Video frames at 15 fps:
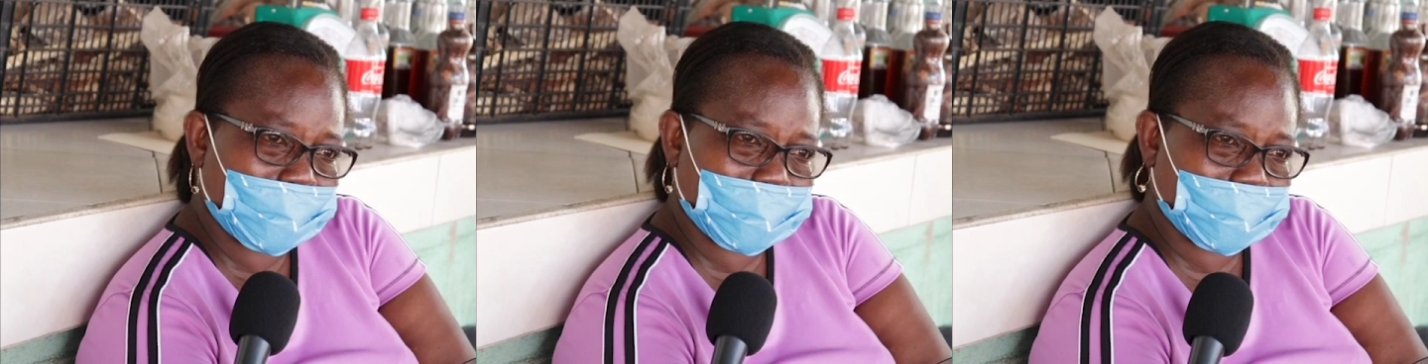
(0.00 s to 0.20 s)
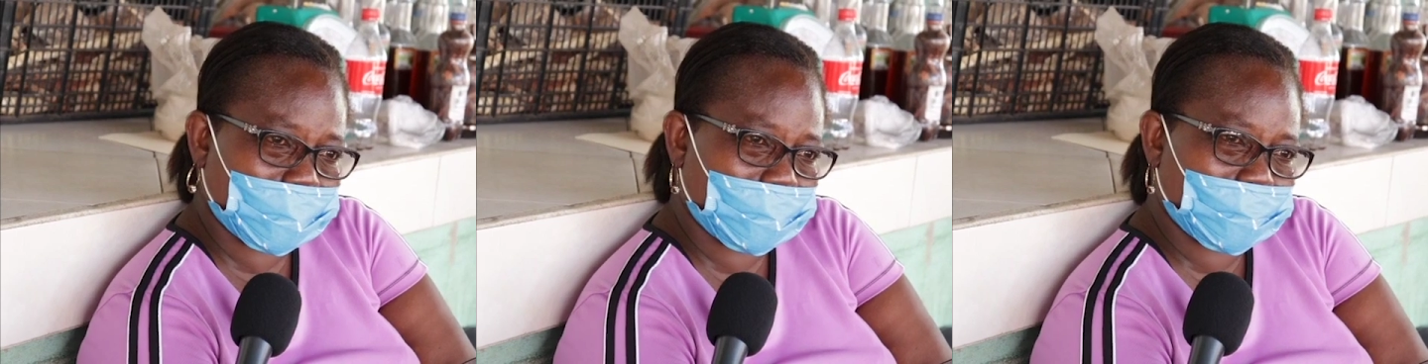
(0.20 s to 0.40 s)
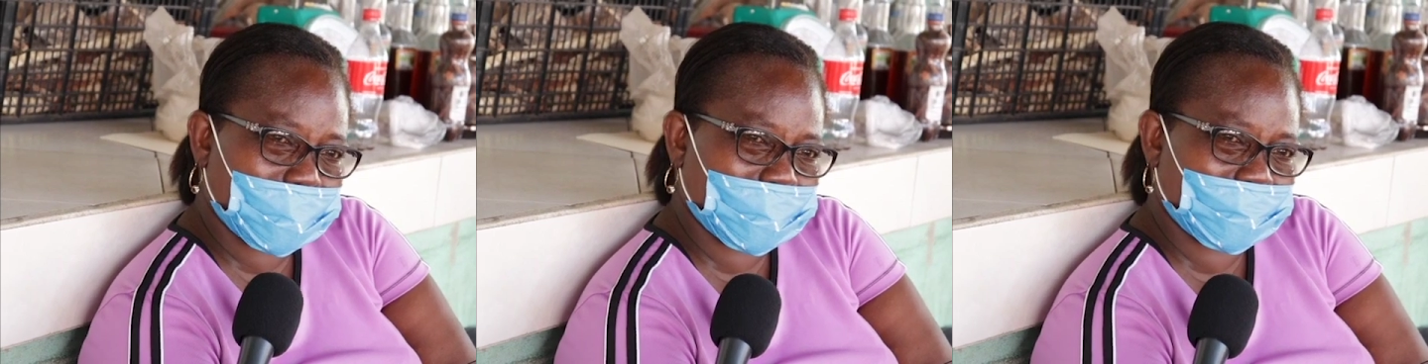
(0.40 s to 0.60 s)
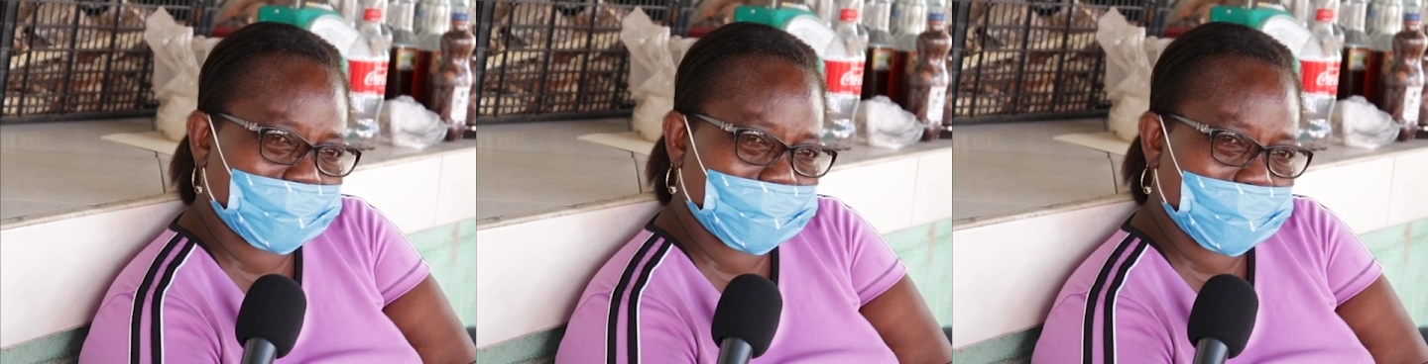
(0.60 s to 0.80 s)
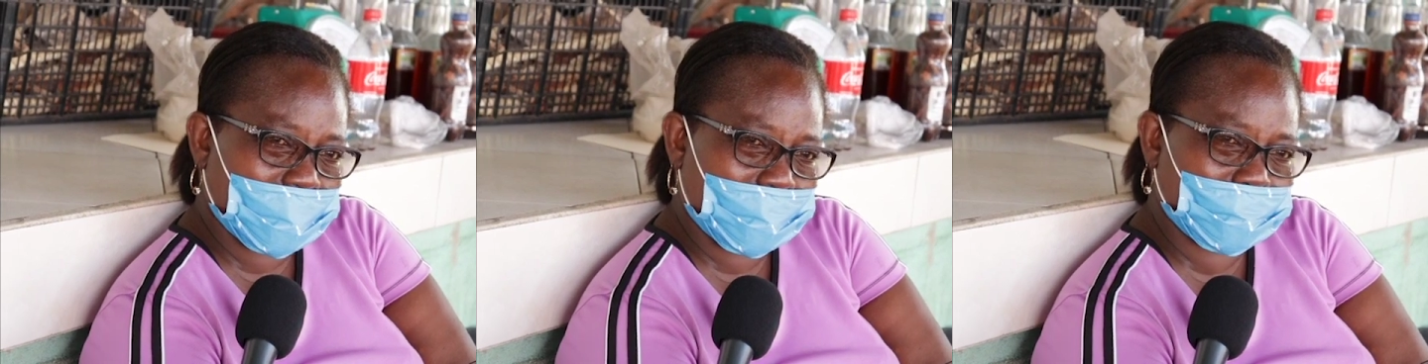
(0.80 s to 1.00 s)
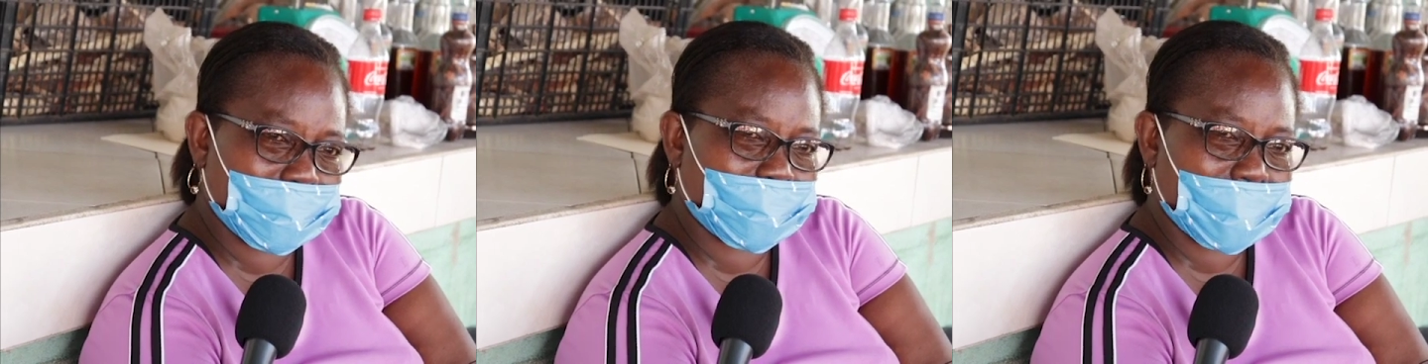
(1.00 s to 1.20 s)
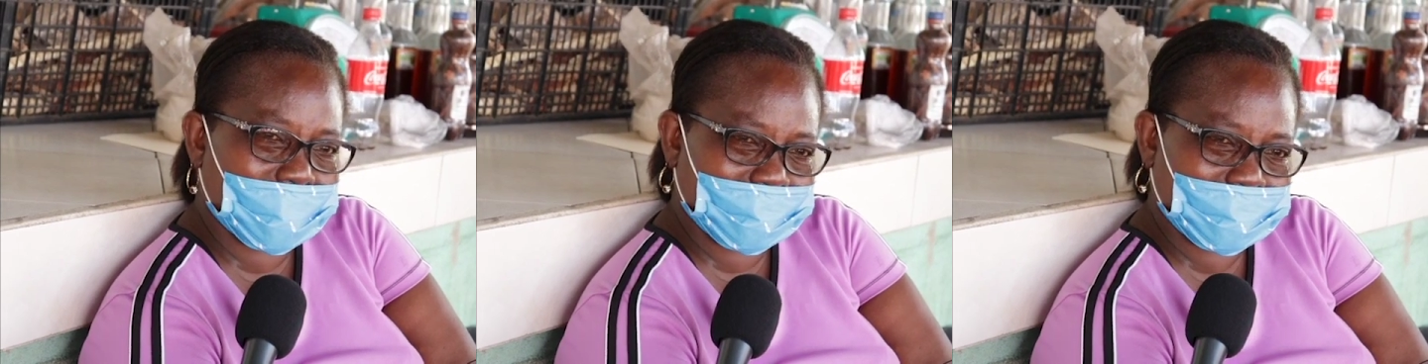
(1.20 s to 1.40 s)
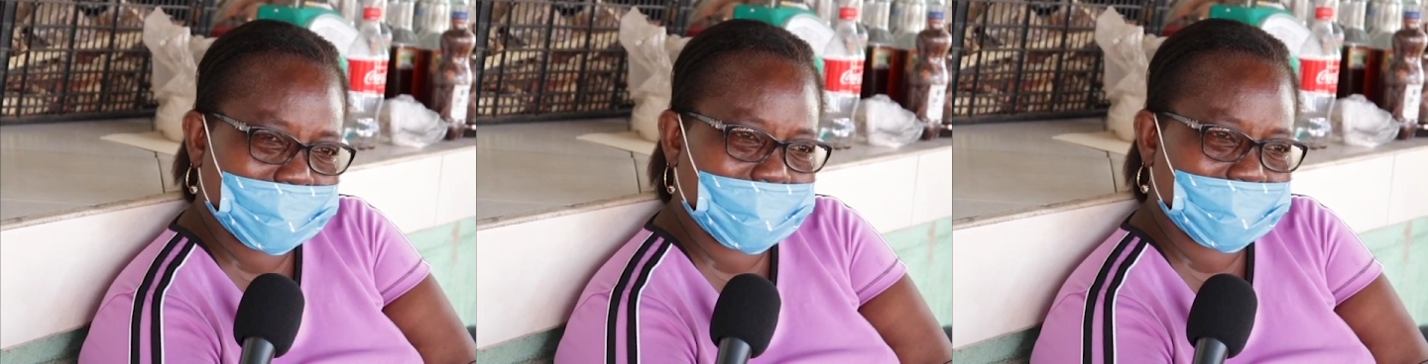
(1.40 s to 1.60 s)
somebody I be
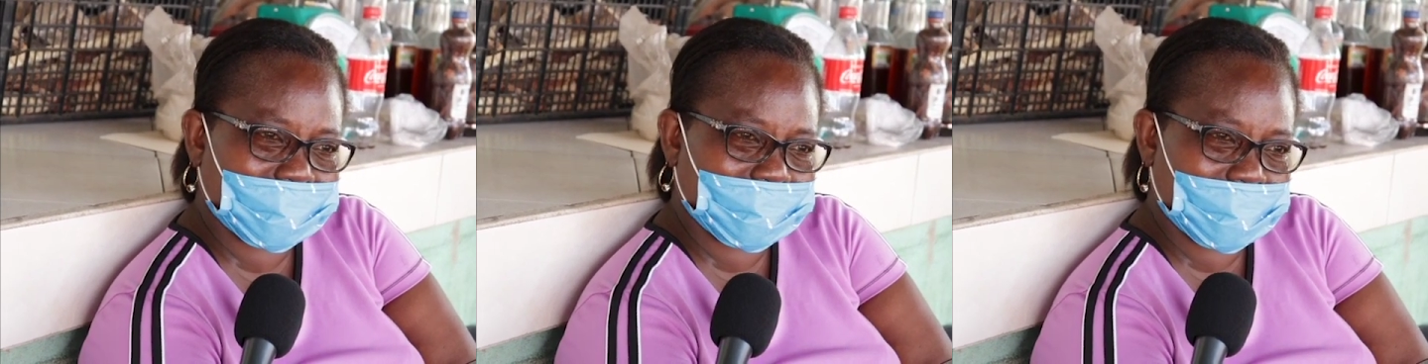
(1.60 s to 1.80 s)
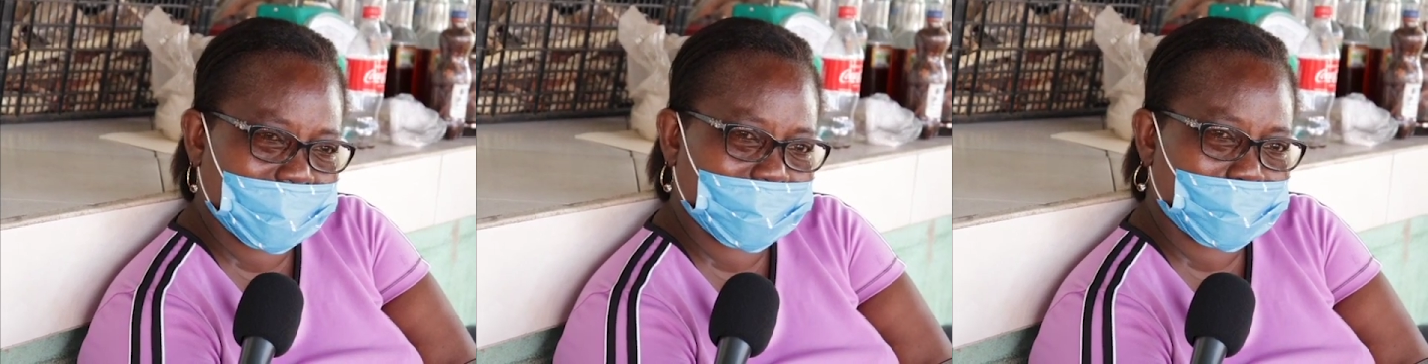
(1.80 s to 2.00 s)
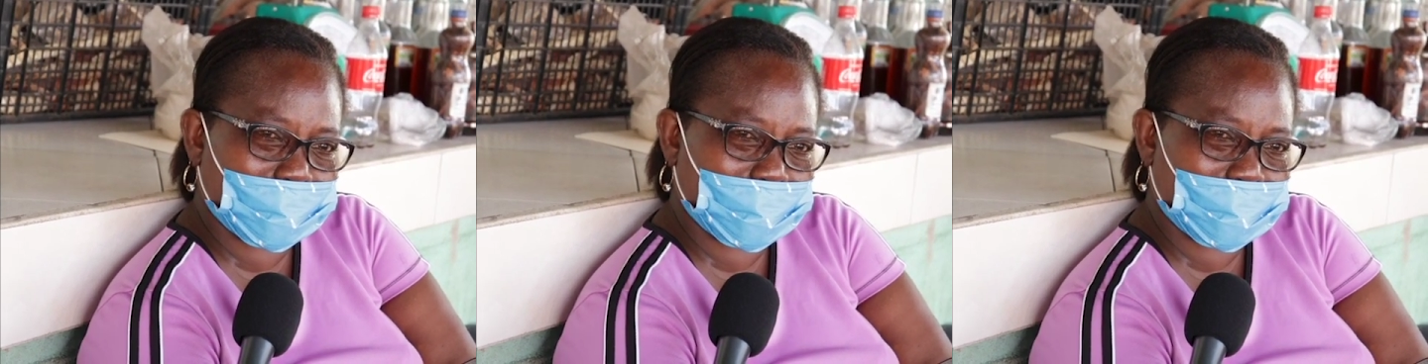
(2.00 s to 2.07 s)
want to get into the